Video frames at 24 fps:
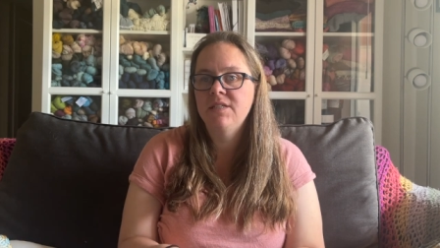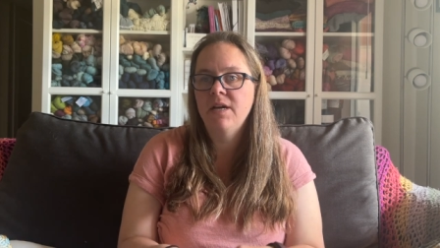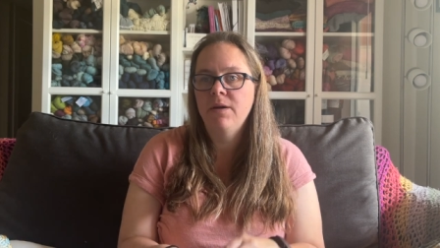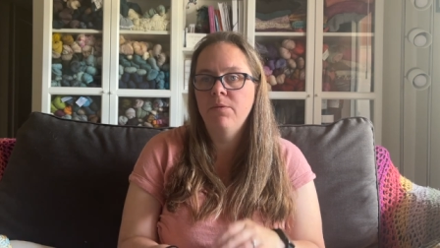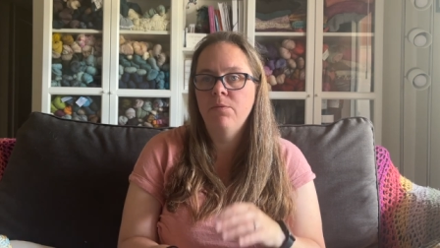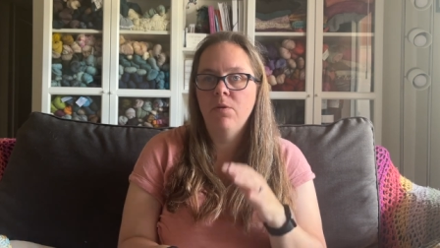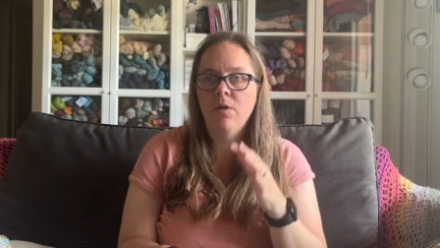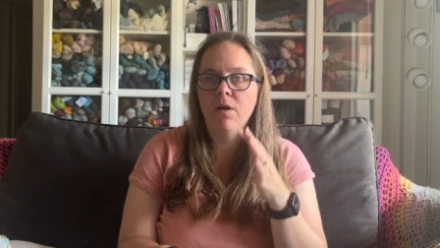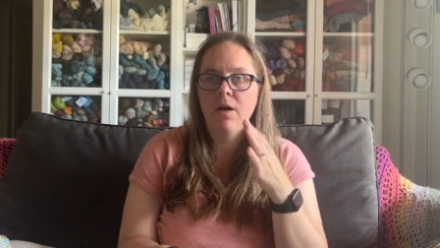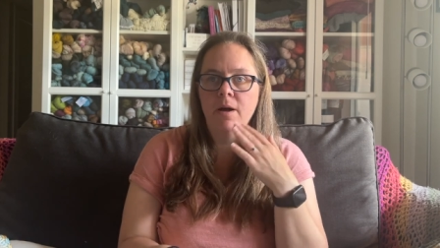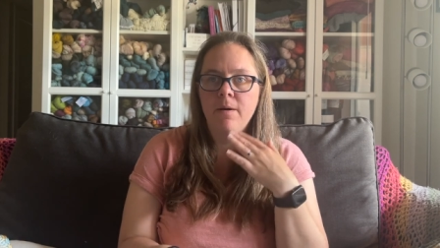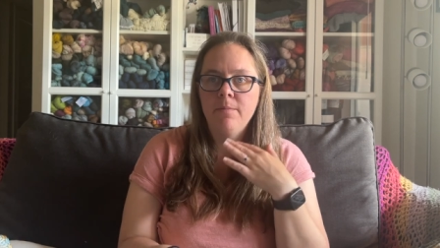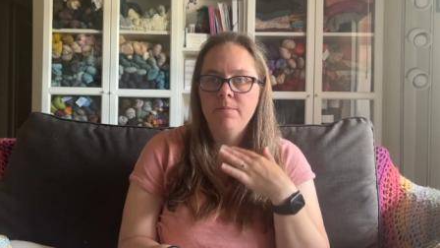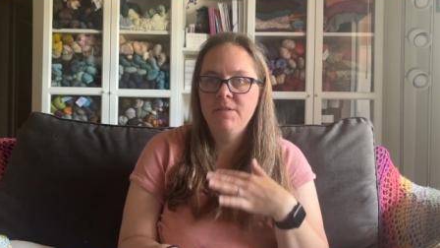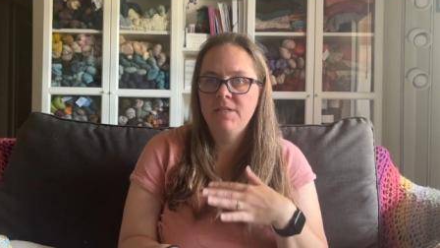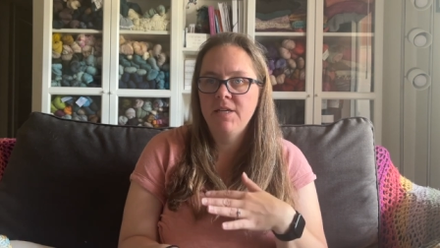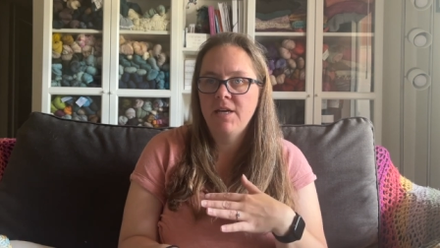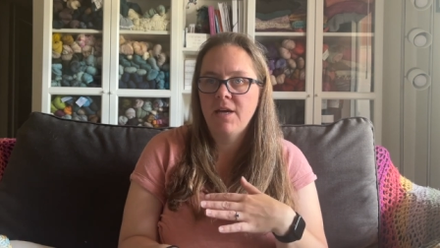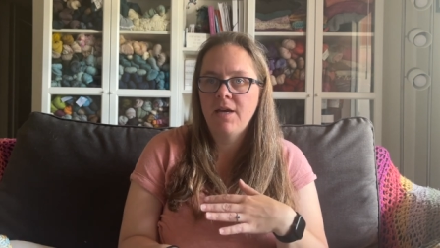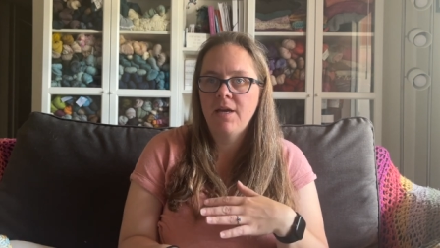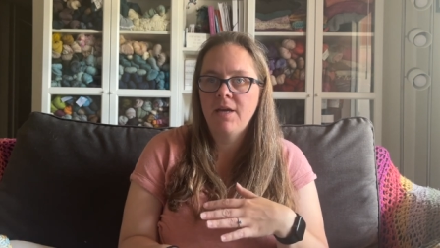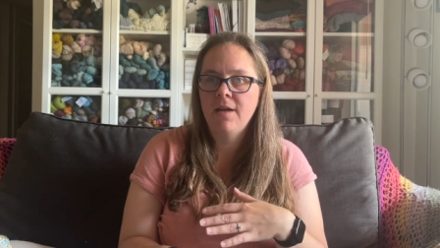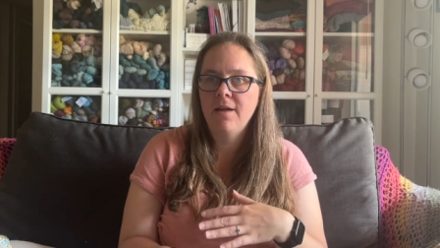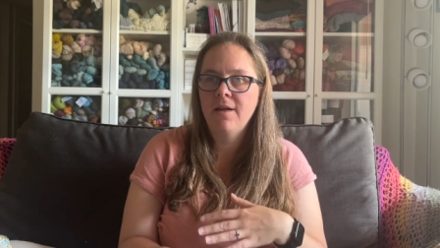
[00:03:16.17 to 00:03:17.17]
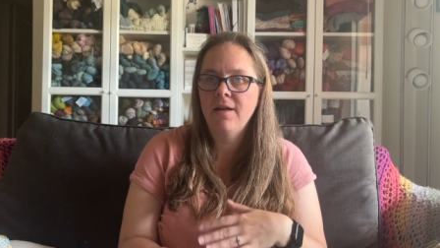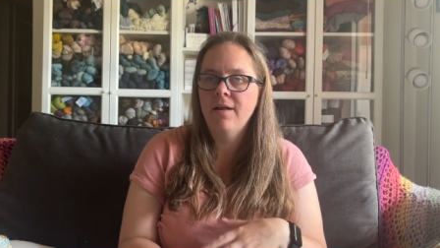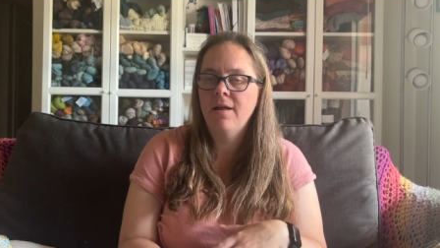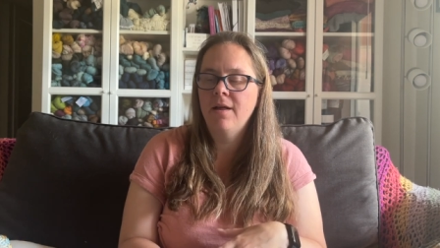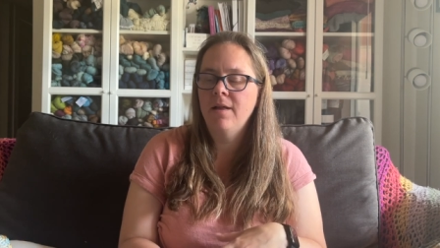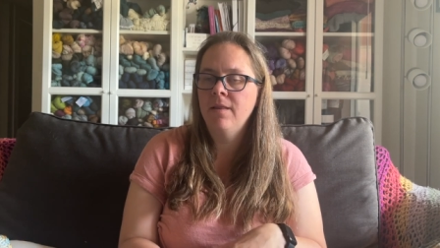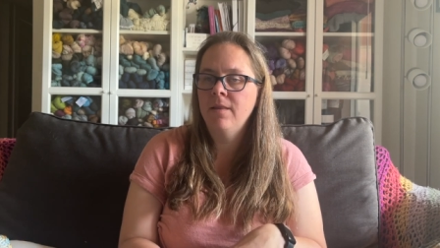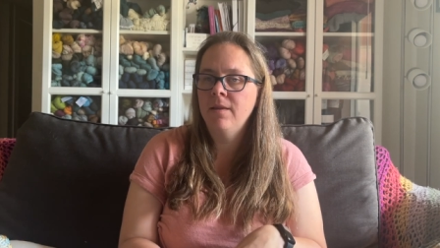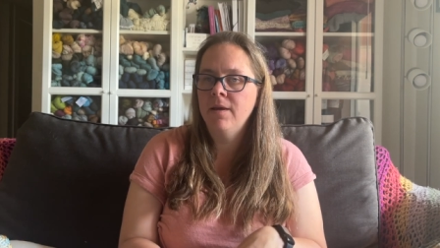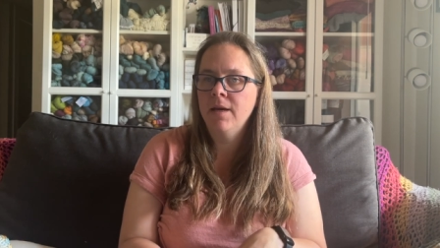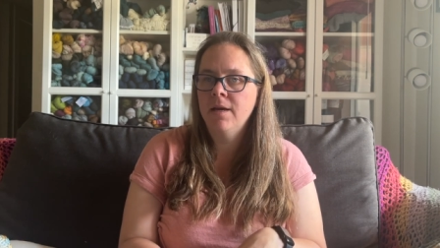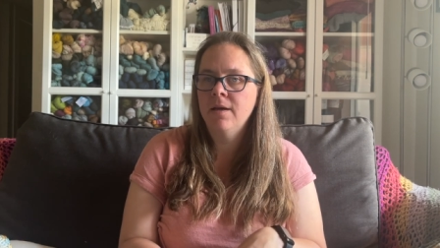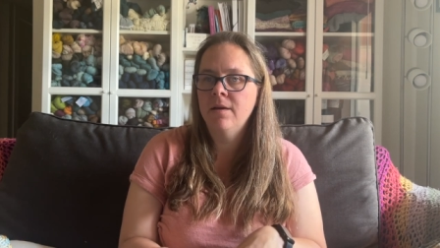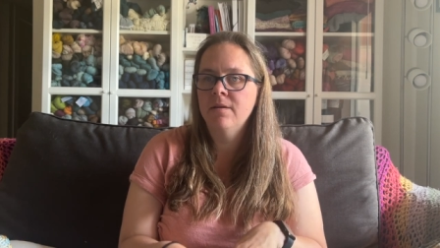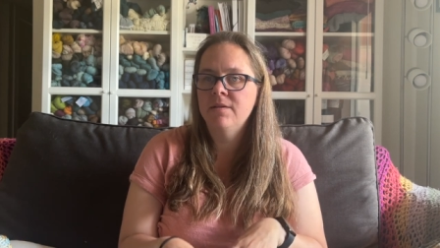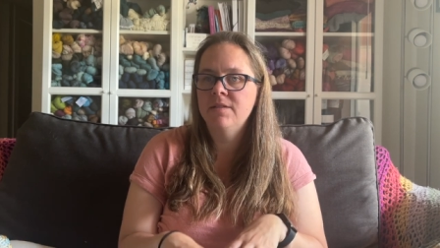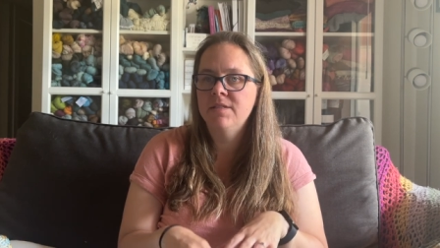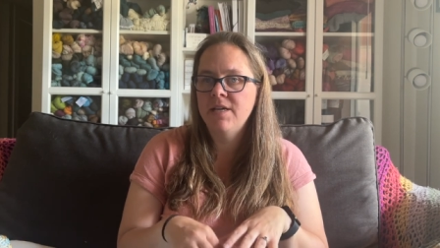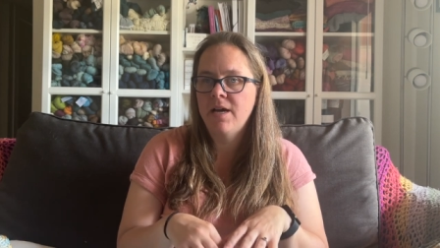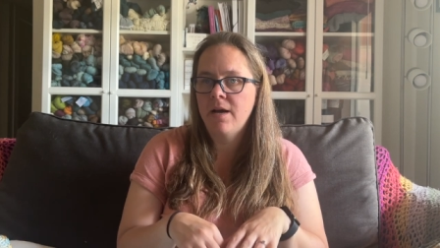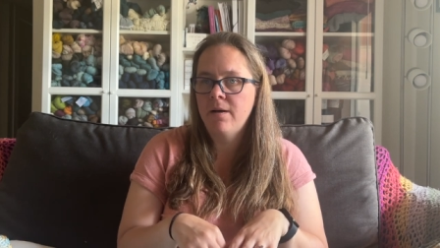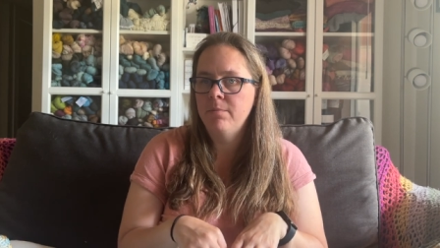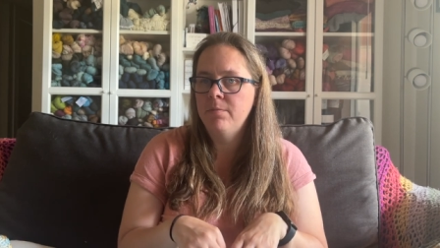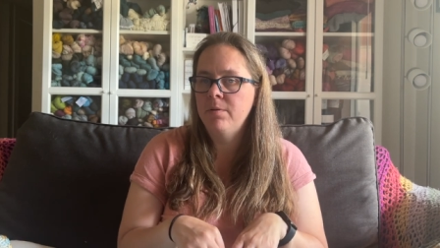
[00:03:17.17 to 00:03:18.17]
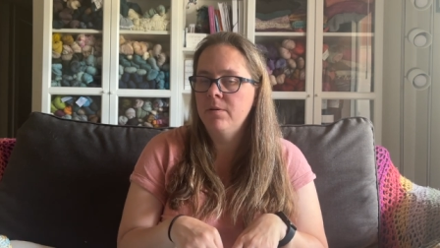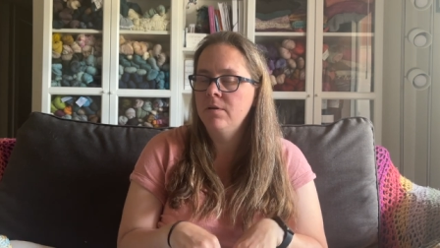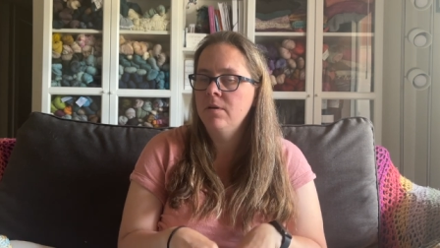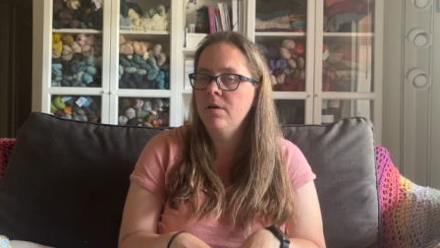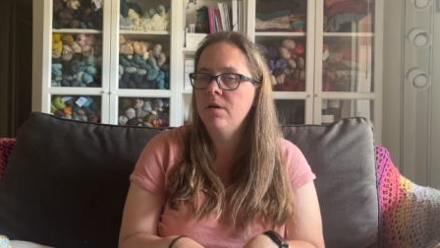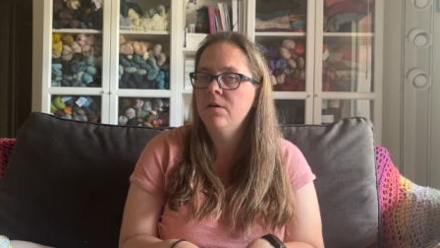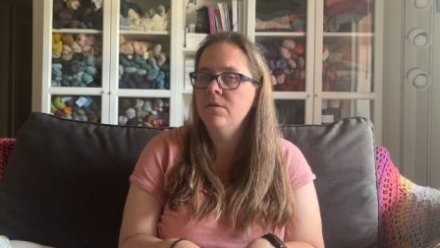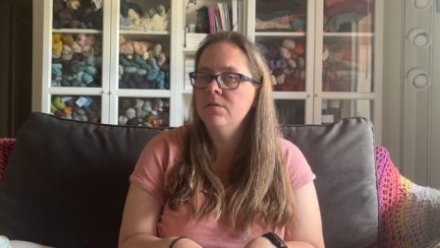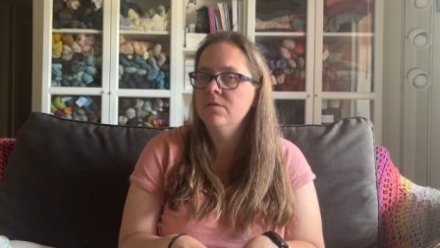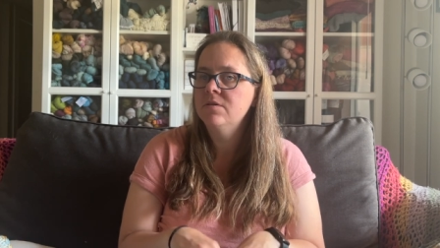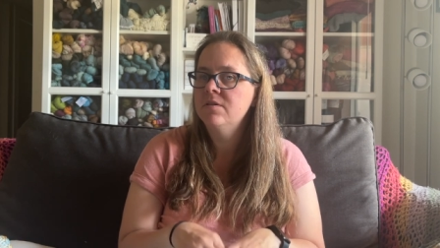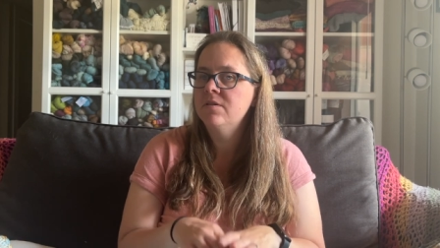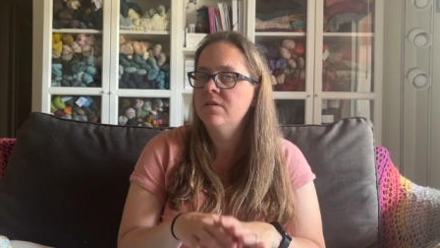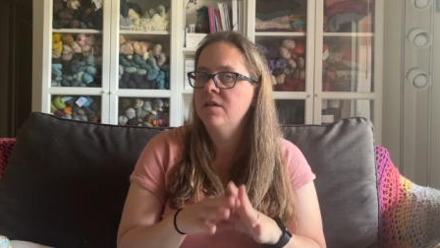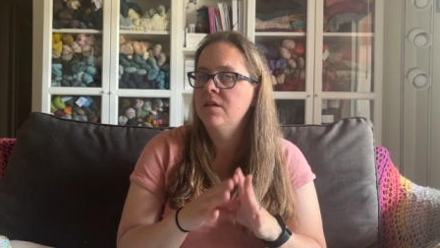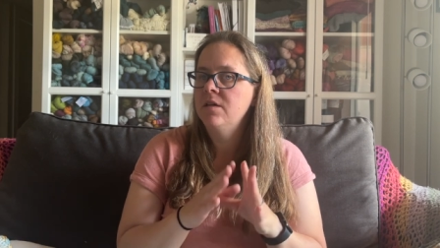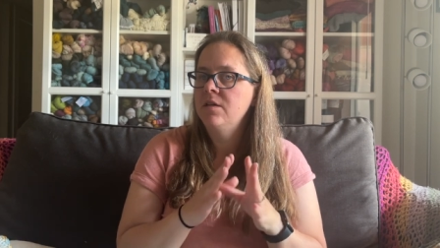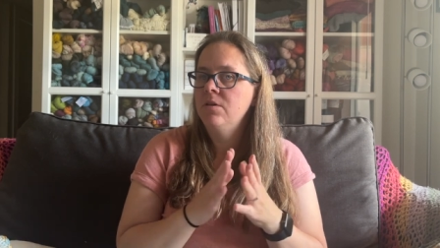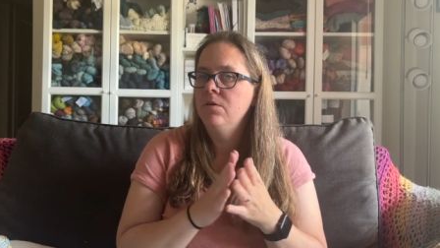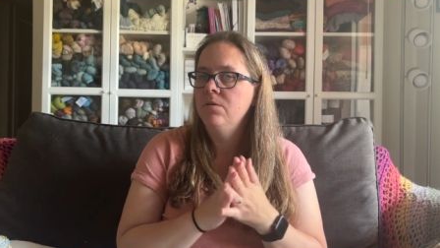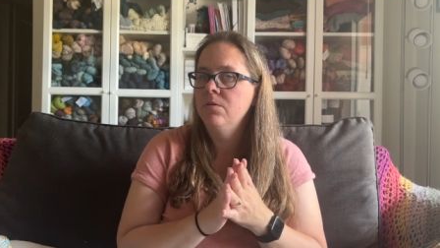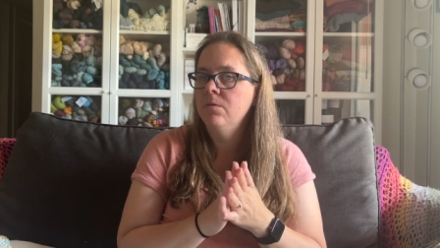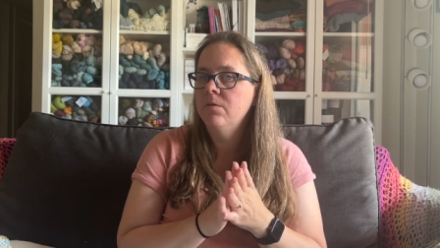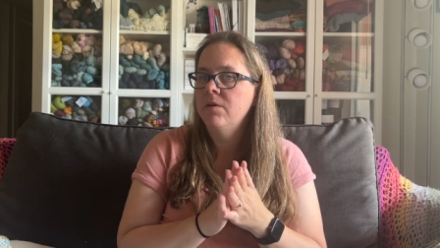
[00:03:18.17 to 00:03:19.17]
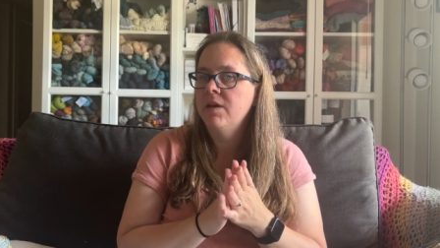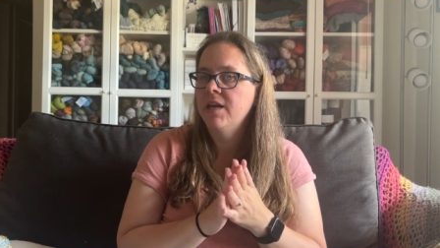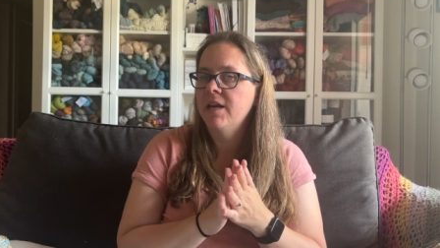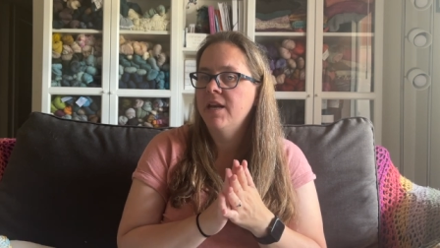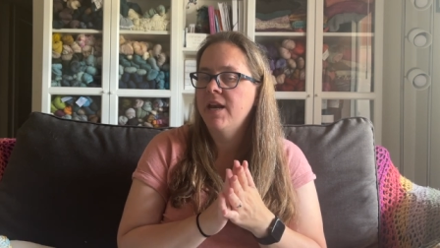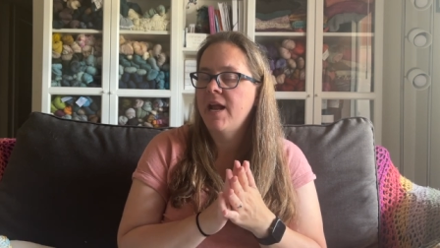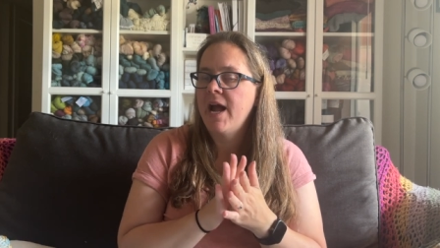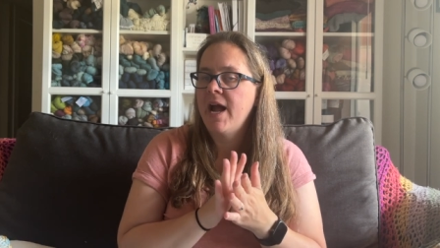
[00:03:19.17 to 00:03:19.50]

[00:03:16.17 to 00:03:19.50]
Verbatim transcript: I will update a link down below so that you can